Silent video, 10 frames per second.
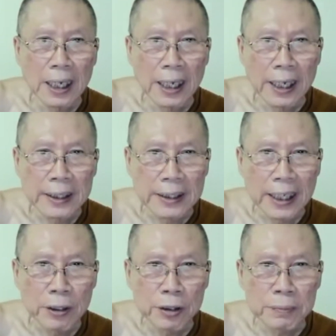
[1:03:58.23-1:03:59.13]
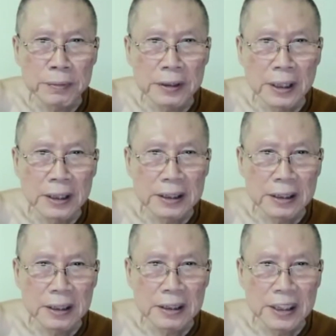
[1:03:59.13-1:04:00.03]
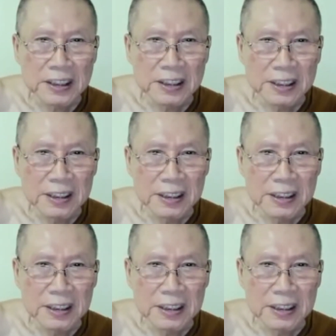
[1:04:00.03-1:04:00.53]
And I hope this